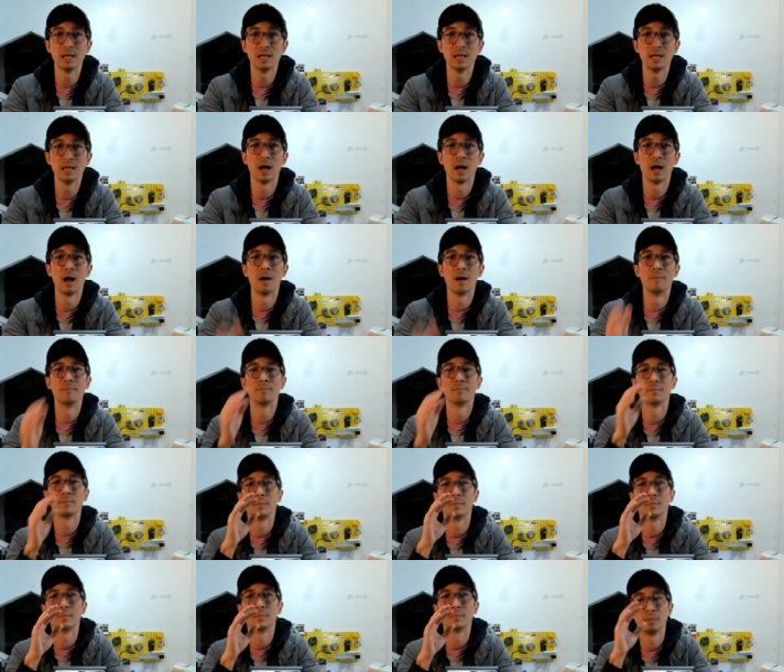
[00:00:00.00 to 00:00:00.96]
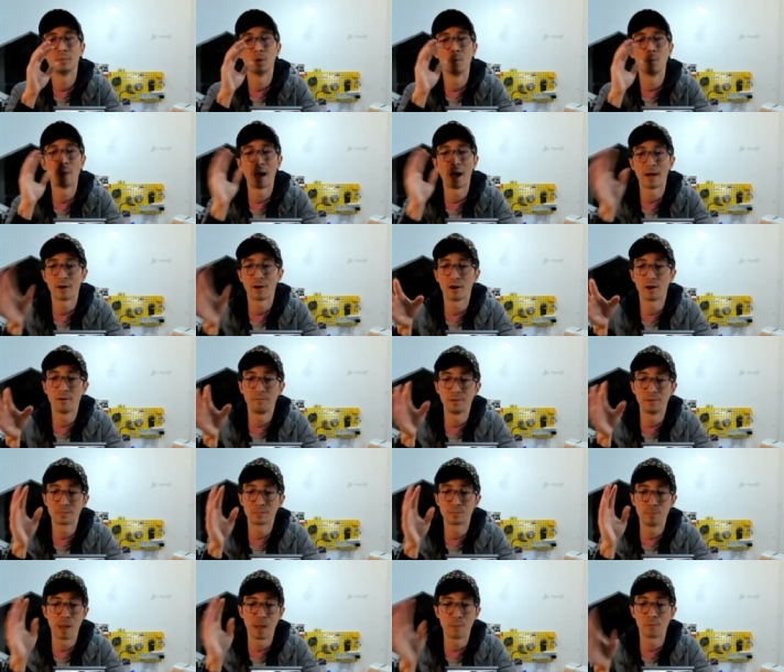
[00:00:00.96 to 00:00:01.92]
um, no matter if
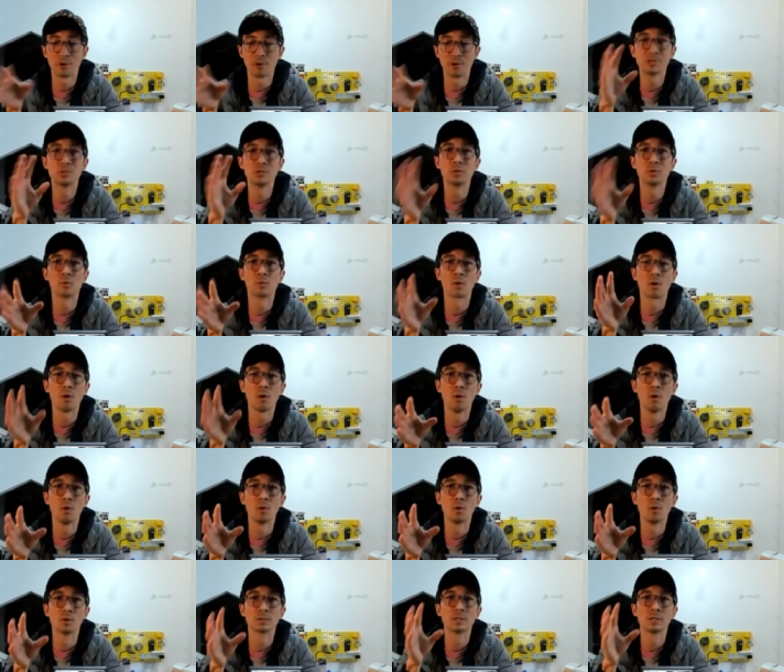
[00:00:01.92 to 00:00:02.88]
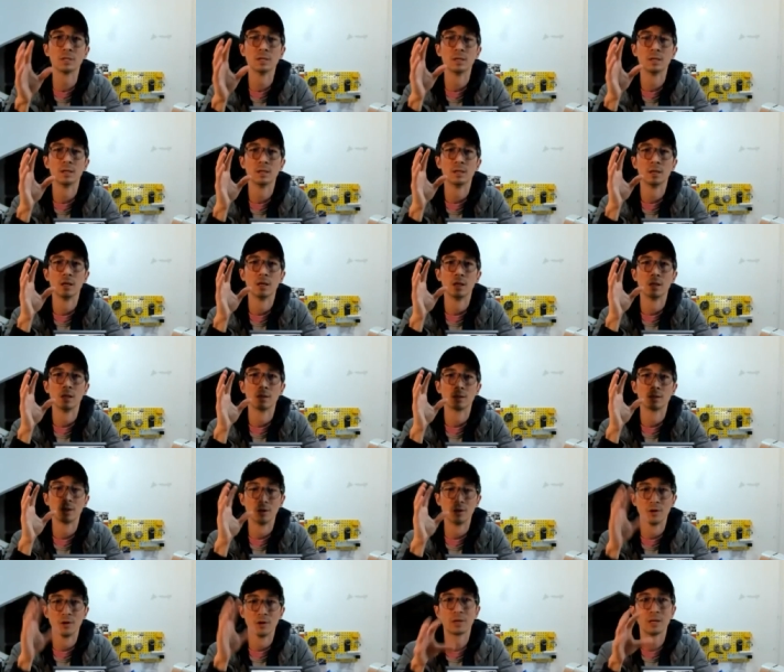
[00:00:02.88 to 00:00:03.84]
it's memories new or old,
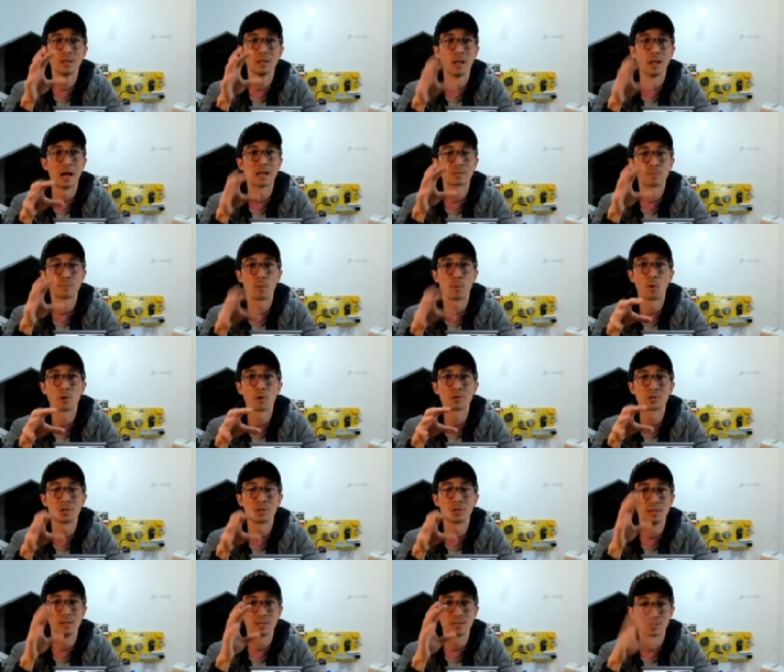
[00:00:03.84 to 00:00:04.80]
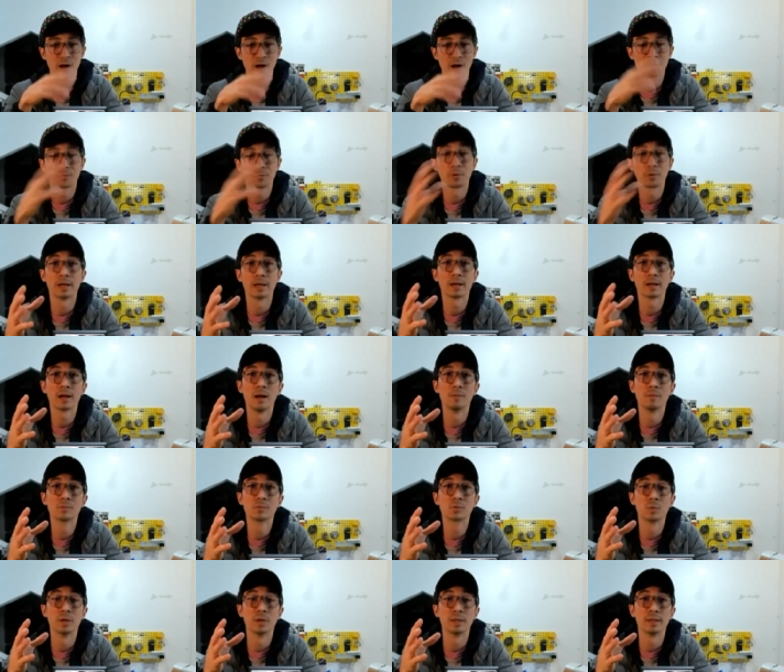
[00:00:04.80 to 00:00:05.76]
the looking glass portrait and the software that
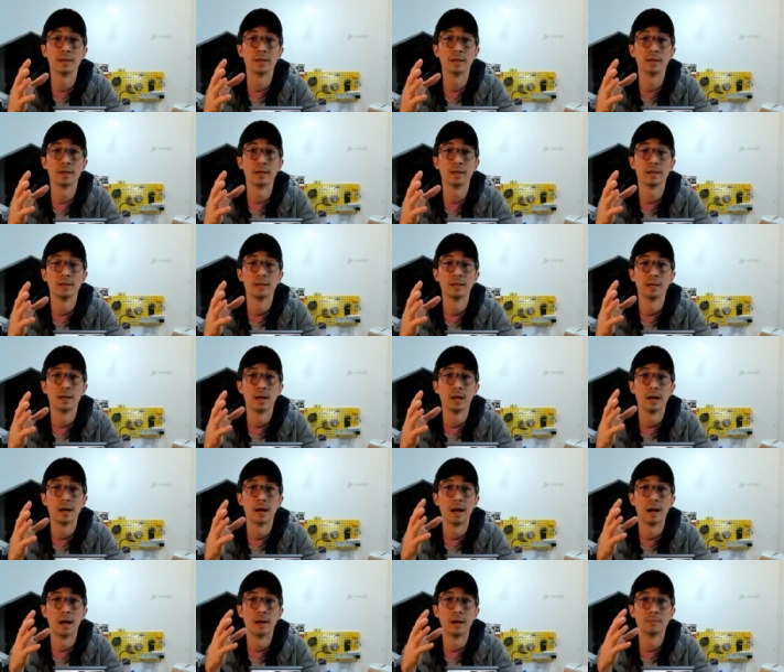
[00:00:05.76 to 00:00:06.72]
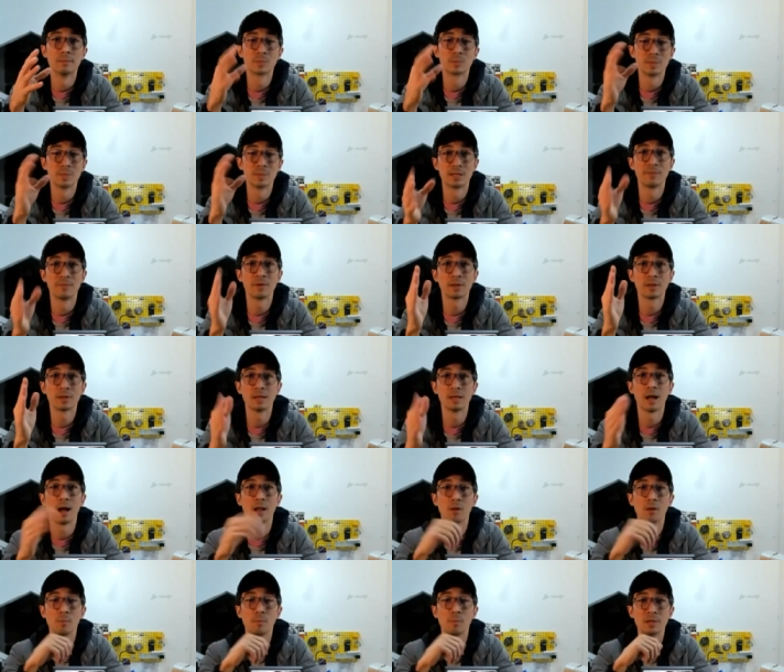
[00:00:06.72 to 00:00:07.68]
comes with it, um, specifically
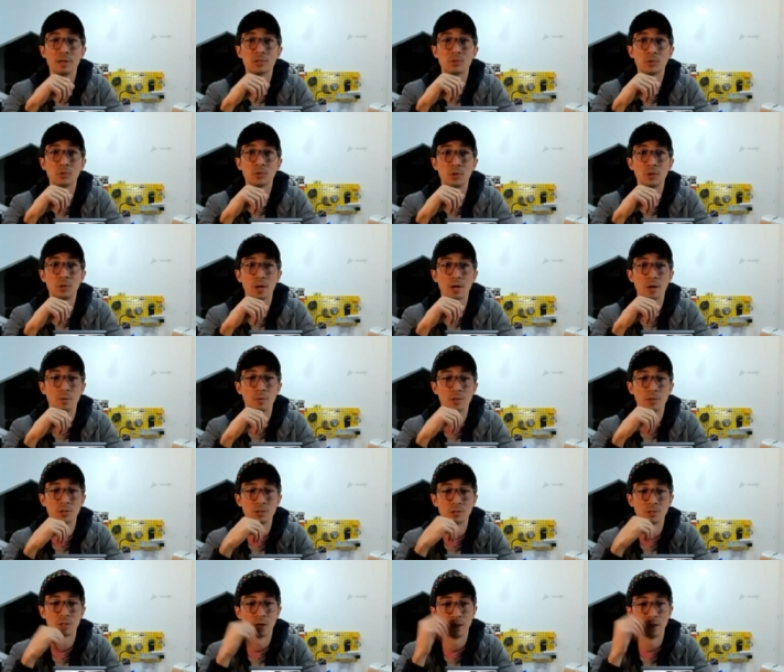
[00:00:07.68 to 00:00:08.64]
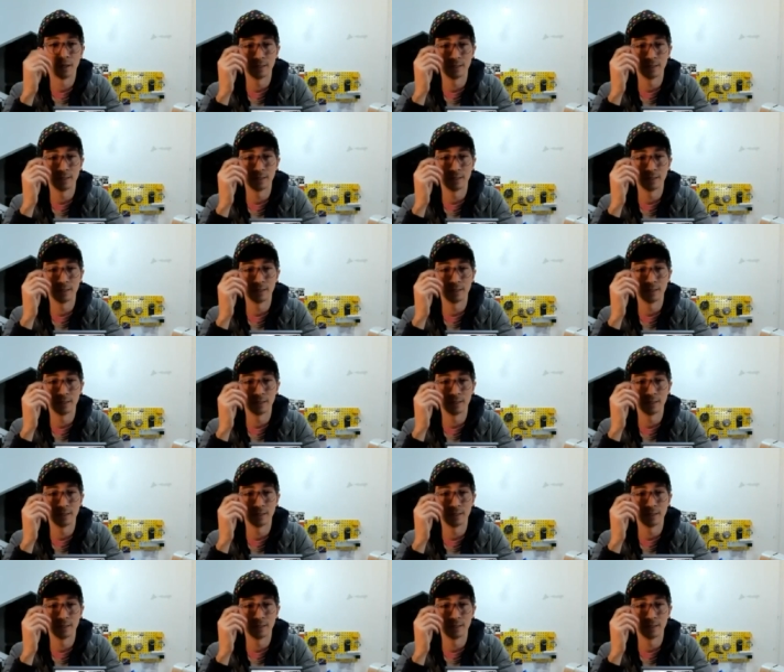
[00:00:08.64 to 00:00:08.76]
HoloPlay Studio, which you saw that